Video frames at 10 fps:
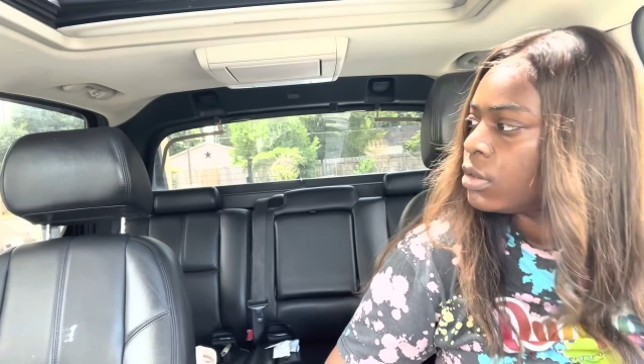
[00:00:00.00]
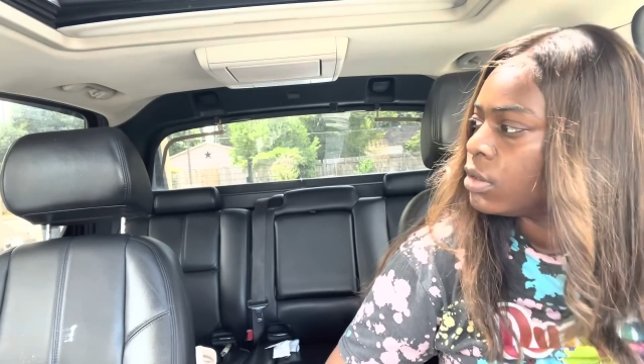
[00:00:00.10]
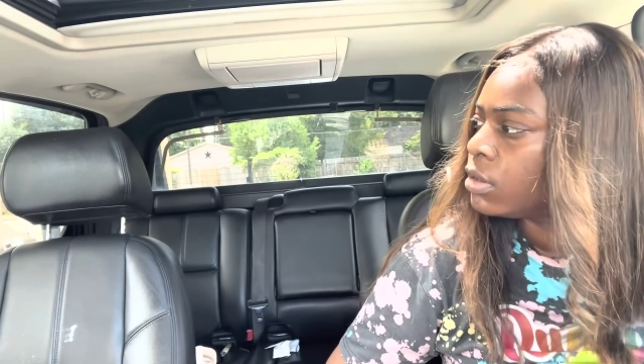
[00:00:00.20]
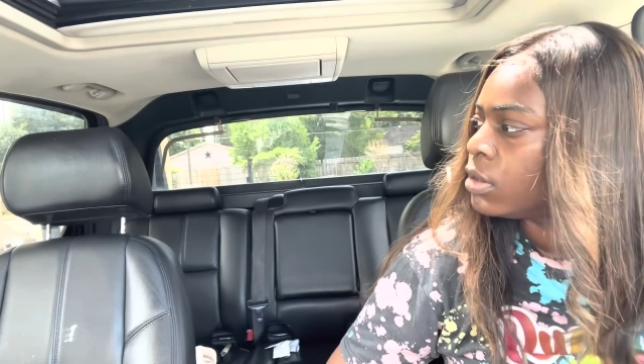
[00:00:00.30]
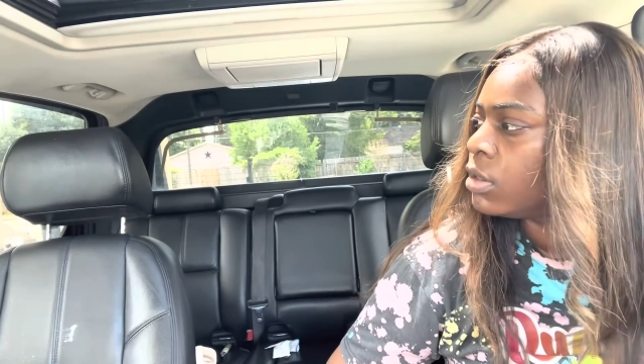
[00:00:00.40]

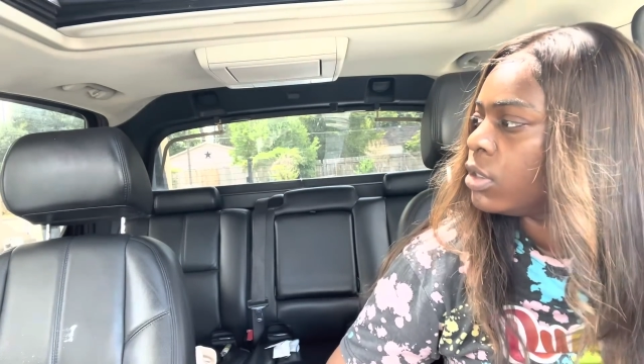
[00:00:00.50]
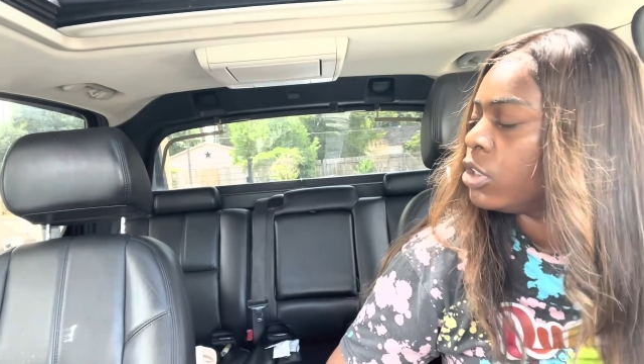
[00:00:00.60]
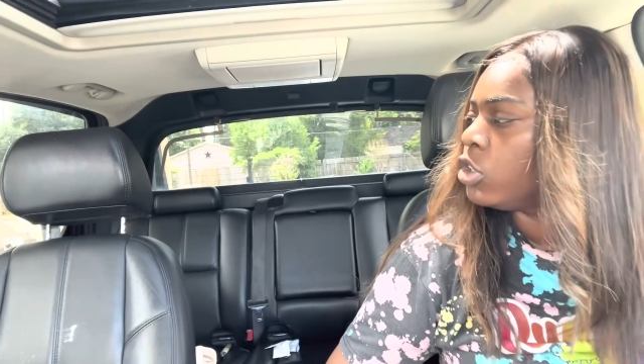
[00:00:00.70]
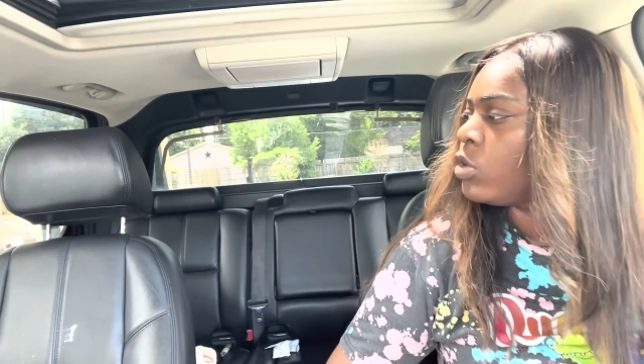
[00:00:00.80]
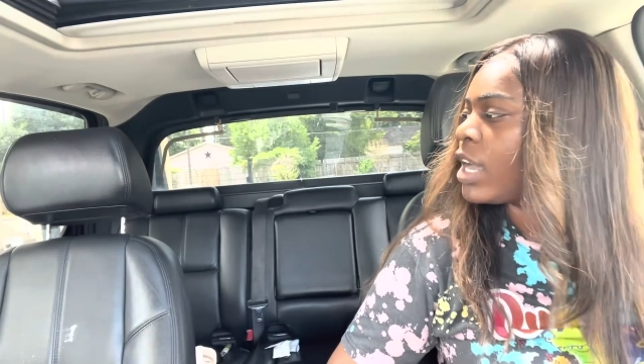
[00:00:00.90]

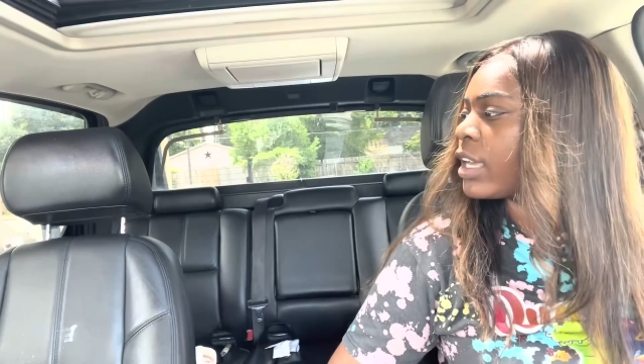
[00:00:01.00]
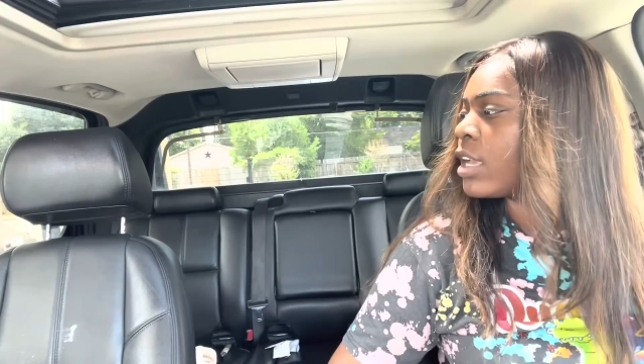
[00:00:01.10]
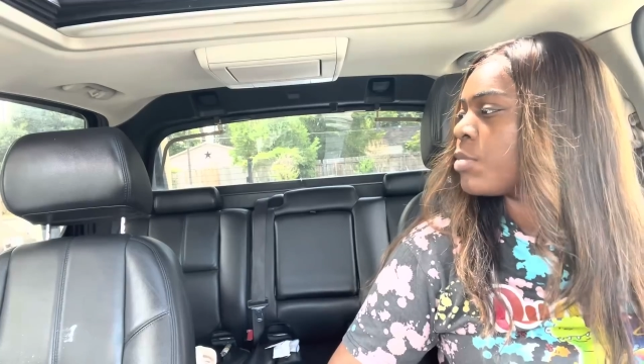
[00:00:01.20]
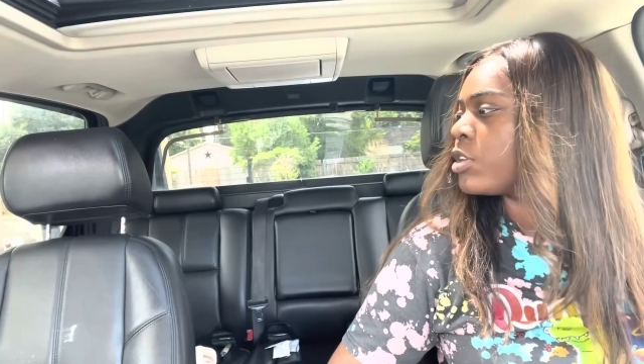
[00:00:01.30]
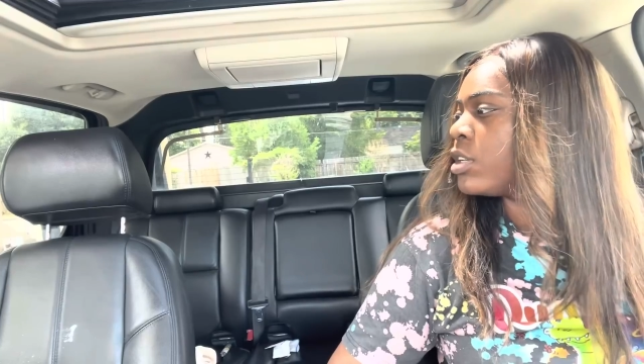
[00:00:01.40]
You got a
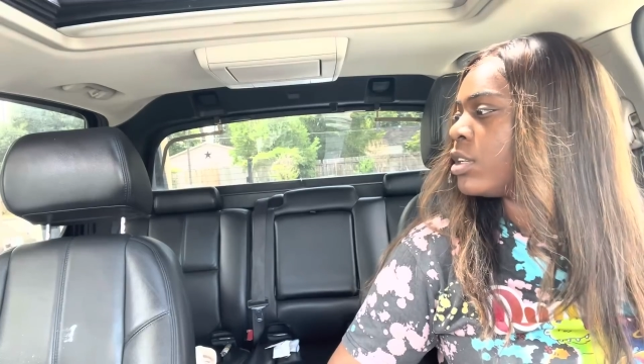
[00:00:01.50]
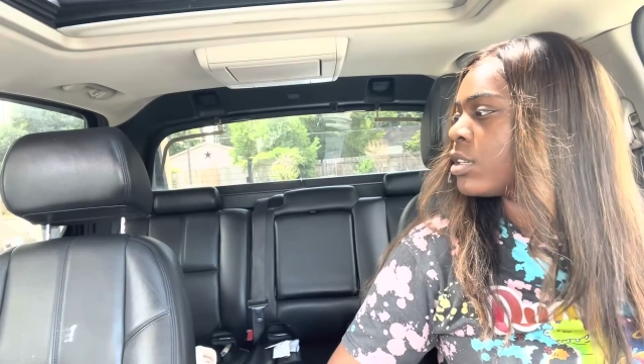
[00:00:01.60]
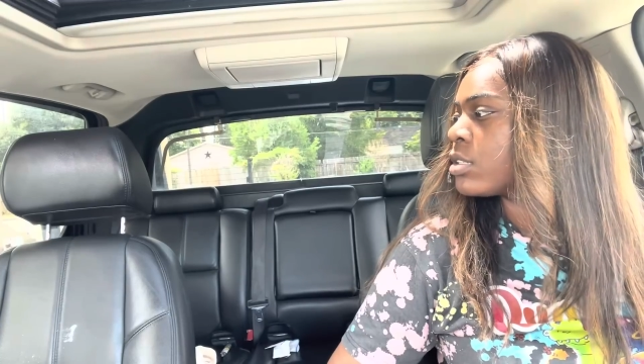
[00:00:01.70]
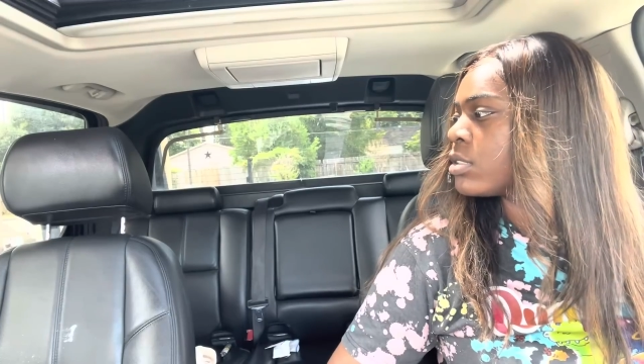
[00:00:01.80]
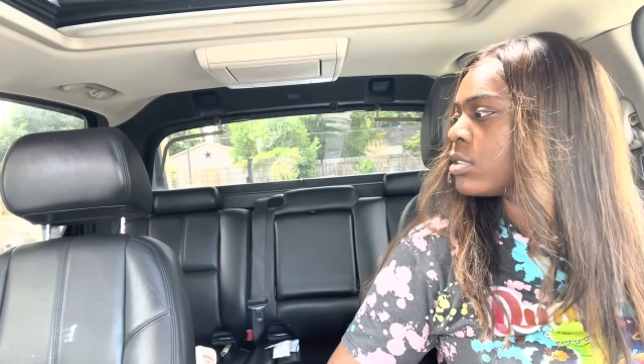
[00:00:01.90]
camera in
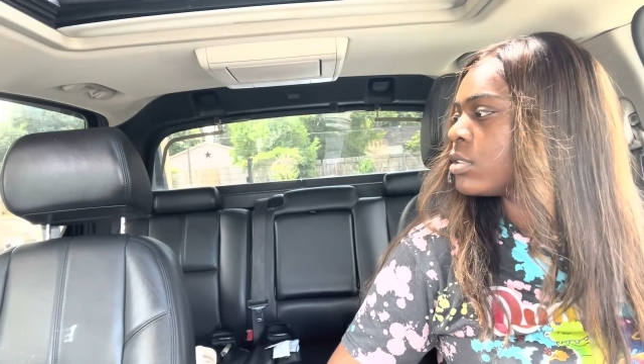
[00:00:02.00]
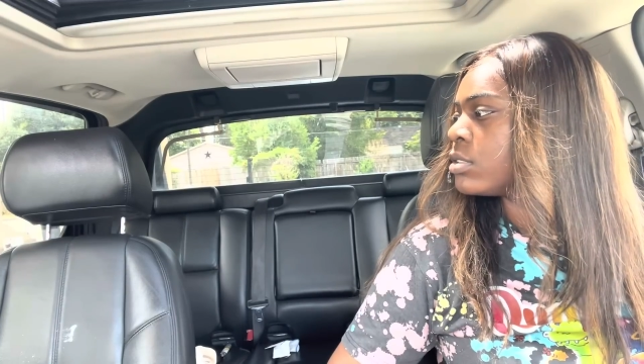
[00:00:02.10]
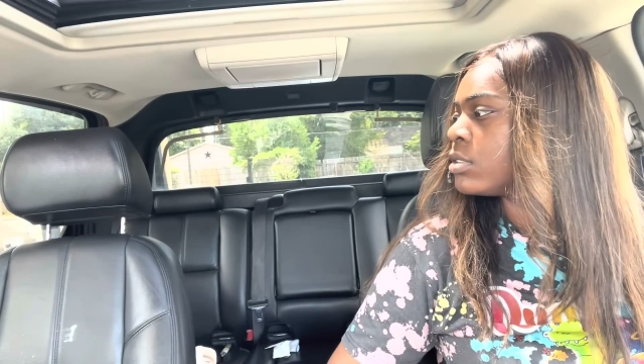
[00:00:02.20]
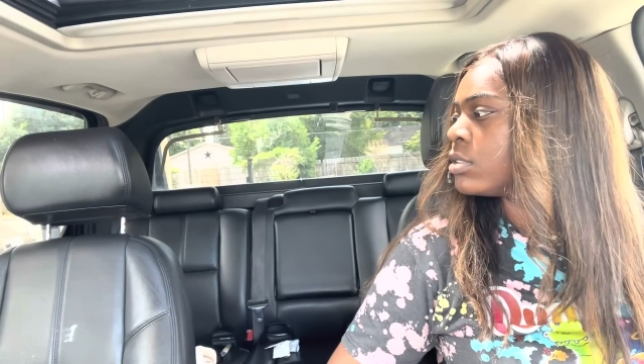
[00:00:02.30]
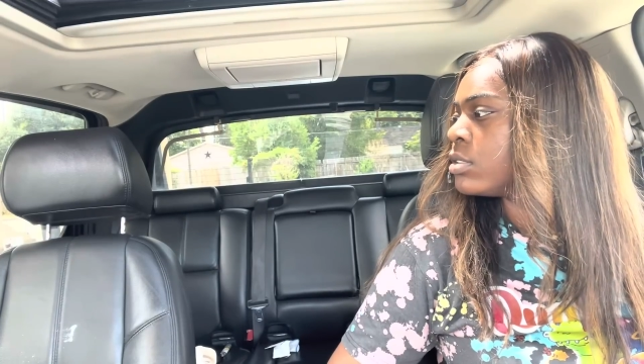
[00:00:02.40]
here?
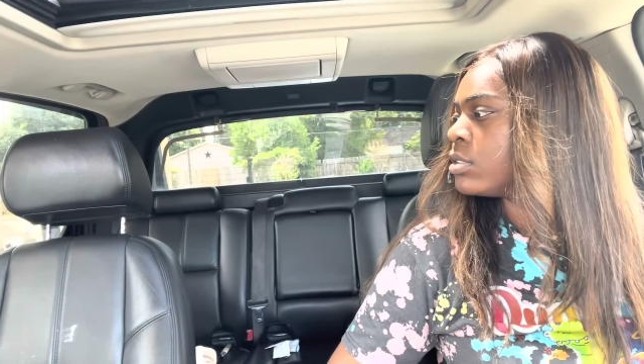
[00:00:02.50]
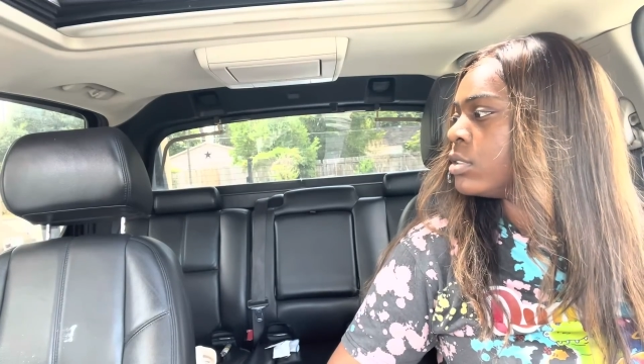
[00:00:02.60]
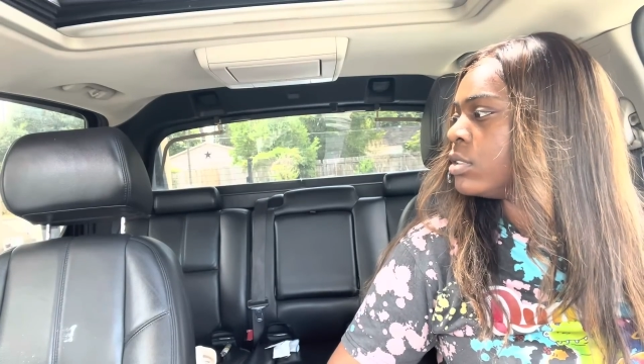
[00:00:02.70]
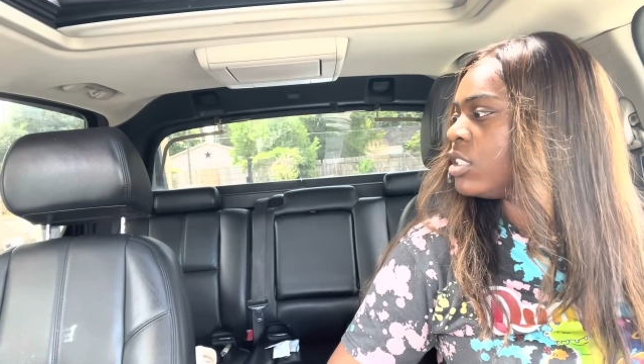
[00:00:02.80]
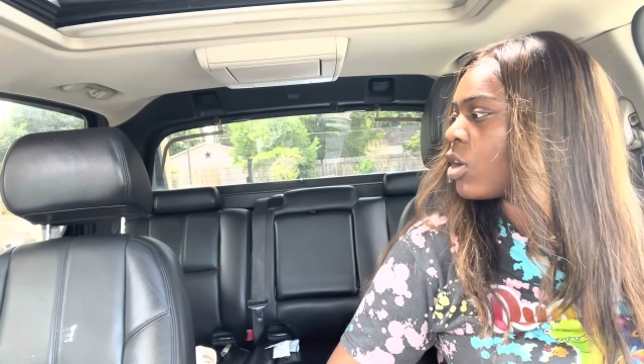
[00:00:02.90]

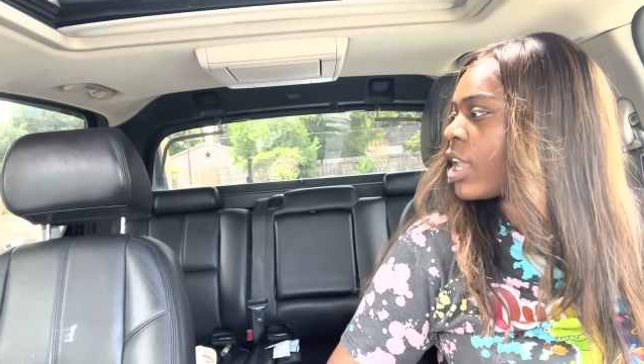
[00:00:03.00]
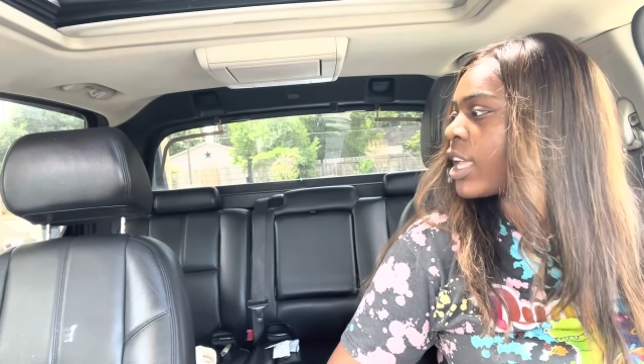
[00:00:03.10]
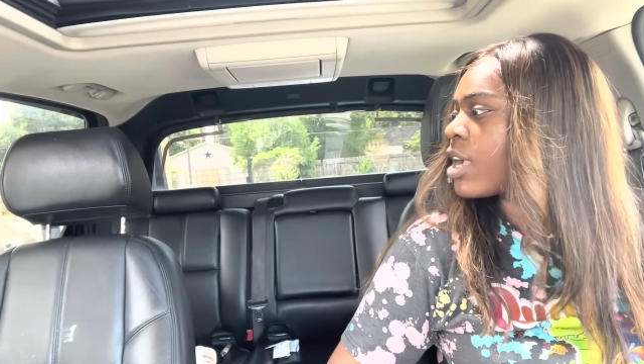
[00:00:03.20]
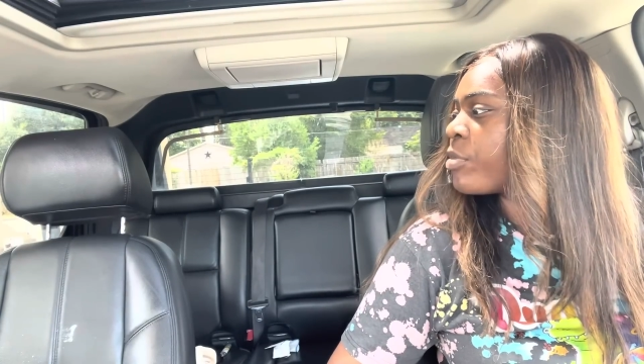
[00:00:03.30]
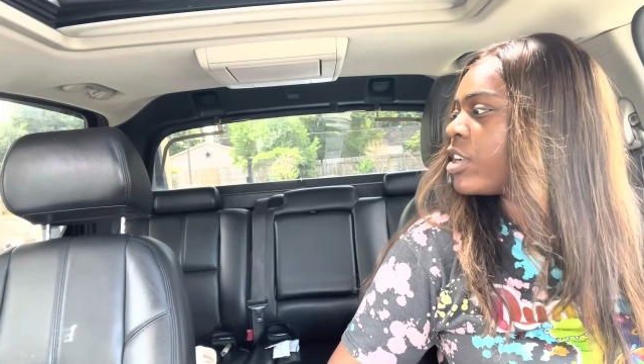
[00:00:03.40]
You got a
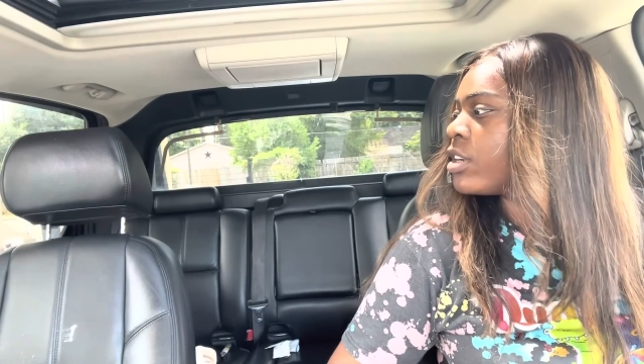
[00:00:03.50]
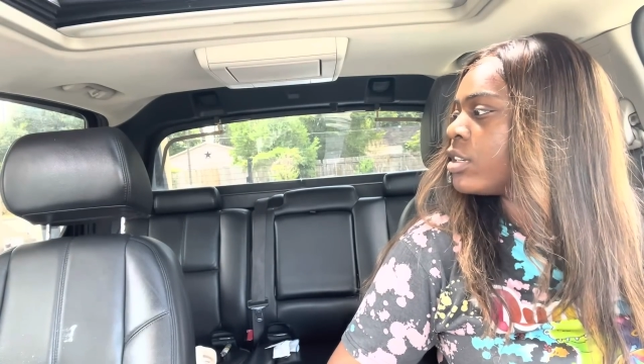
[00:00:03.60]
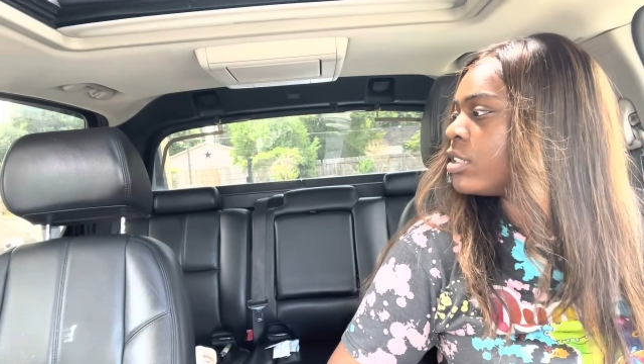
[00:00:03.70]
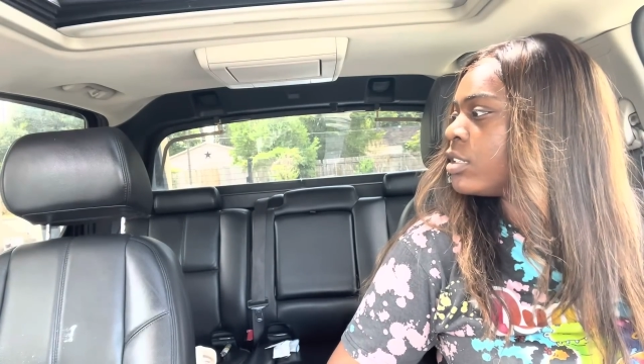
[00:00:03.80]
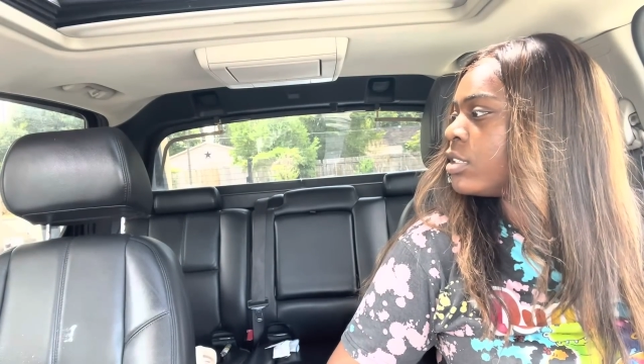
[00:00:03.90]
camera in here?